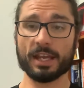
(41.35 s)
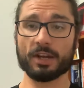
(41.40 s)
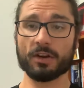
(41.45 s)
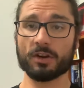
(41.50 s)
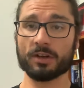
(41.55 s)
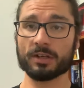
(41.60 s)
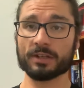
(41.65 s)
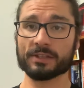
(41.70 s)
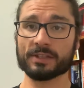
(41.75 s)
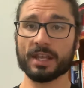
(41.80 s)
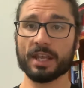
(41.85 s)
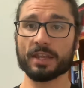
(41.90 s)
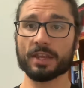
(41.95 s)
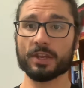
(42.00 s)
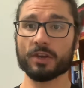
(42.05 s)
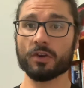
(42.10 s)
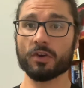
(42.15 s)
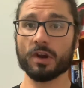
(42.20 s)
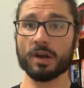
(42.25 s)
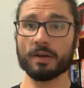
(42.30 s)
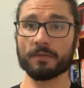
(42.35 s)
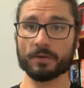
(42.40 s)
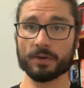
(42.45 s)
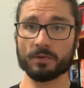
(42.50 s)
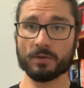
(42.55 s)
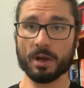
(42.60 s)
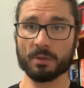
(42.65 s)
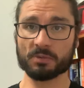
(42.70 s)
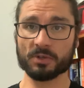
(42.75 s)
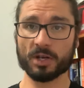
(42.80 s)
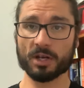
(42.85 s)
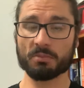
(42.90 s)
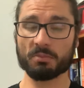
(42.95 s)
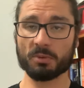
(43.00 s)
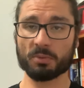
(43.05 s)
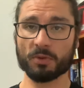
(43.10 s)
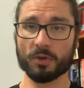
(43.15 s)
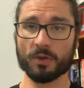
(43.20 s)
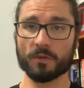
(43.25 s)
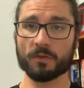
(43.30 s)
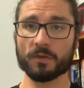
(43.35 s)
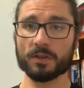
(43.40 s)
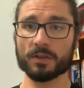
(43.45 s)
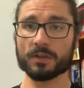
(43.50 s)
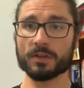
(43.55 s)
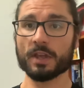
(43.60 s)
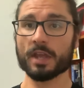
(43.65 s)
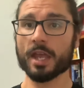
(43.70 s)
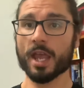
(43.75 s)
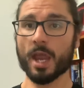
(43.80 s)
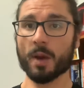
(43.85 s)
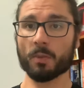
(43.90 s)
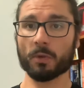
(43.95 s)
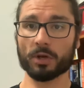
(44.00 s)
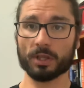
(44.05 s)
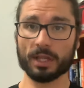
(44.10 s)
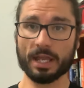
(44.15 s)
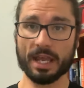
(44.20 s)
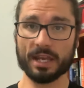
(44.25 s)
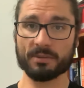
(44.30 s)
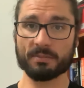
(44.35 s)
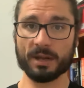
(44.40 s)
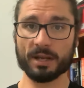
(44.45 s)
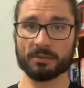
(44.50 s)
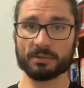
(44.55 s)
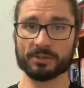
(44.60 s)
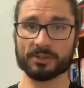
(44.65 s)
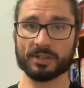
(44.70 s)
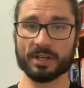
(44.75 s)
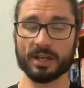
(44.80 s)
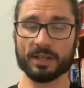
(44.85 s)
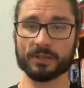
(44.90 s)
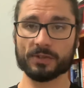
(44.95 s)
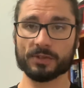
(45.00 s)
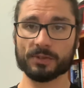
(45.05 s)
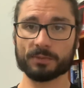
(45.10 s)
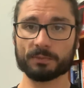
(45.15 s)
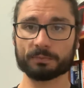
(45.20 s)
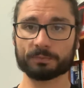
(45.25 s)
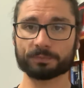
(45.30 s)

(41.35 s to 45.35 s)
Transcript: I understand that not every rep's going to be perfect and we're allowed to make mistakes.